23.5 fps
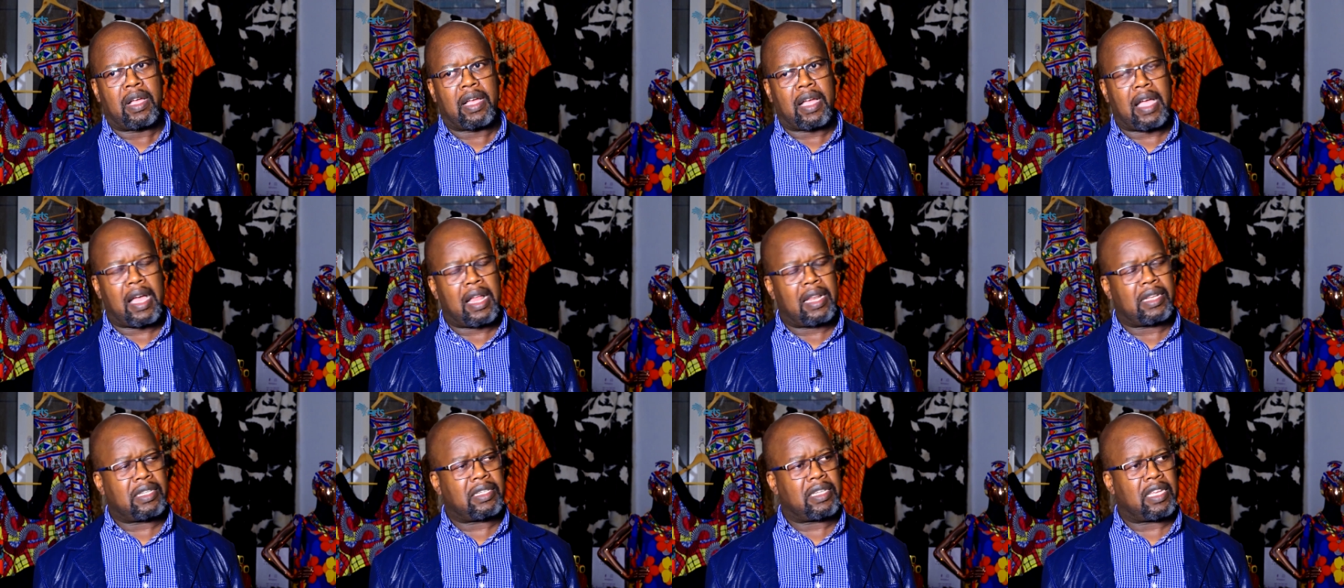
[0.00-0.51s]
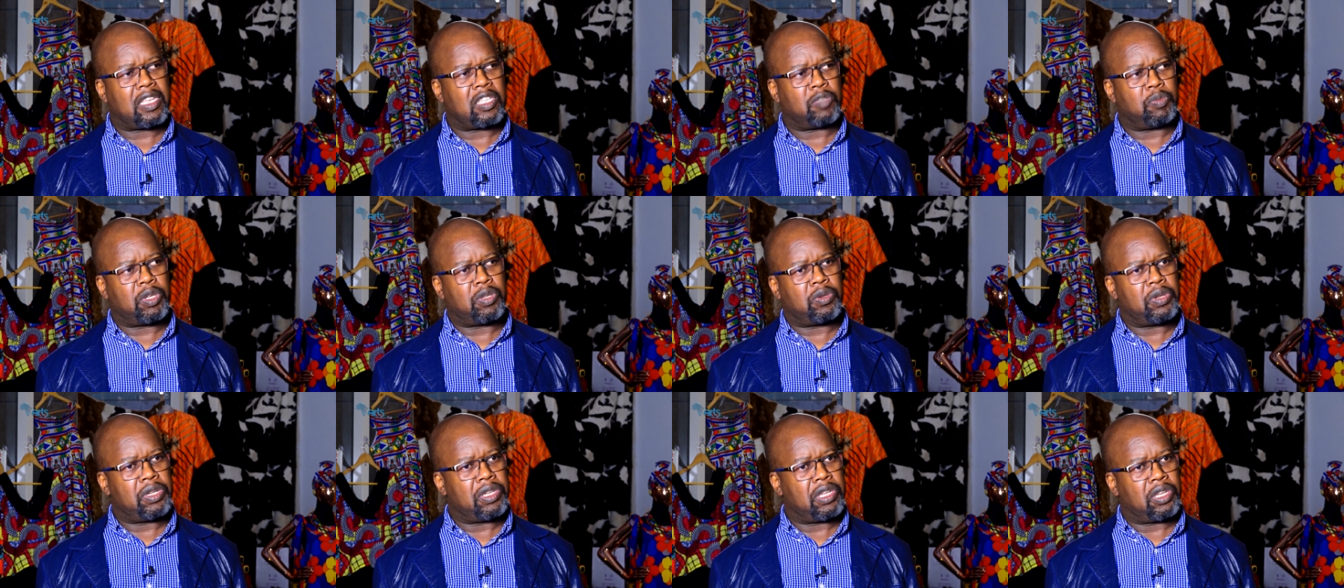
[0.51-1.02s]
cultures
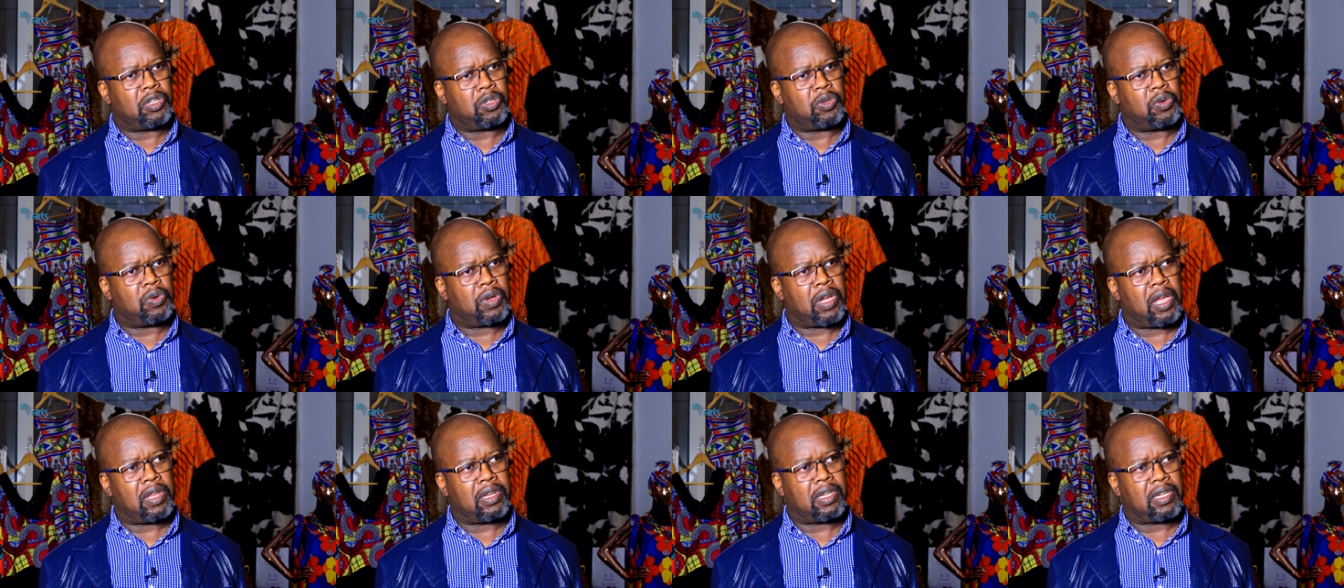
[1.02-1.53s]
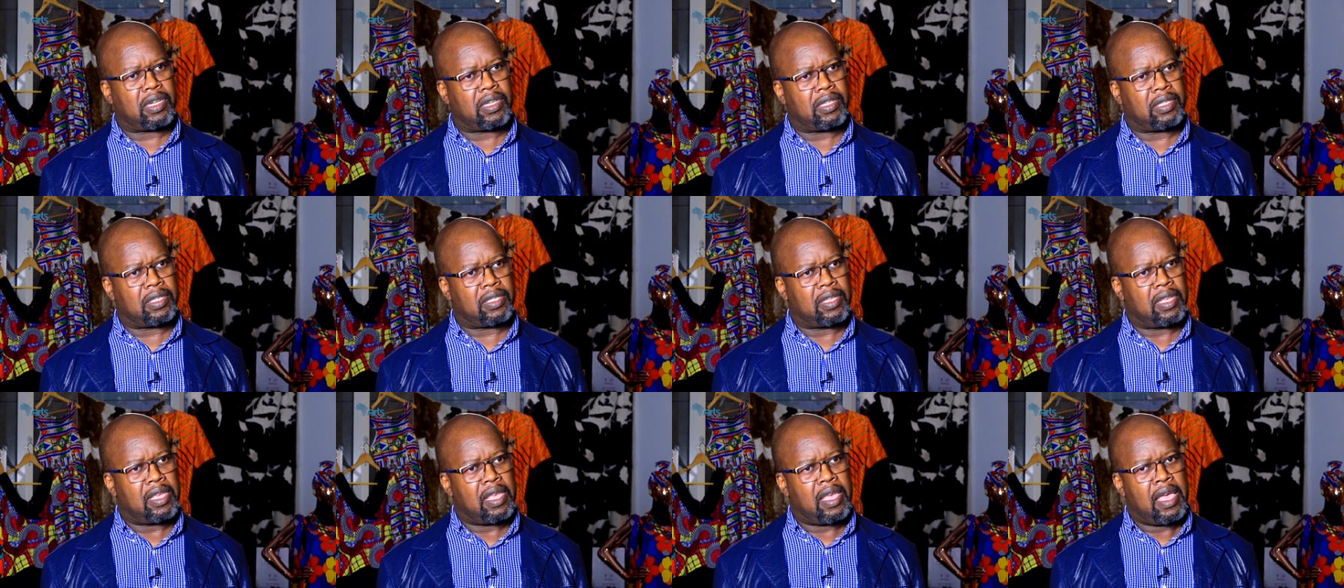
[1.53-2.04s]
between the two
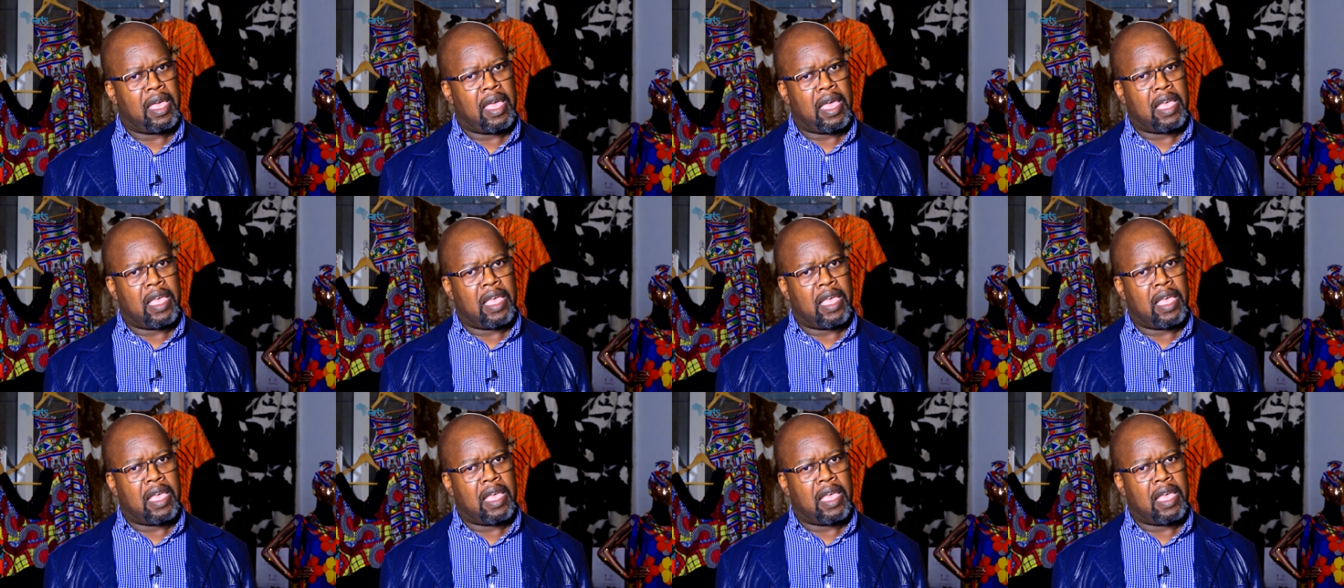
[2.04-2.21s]
countries.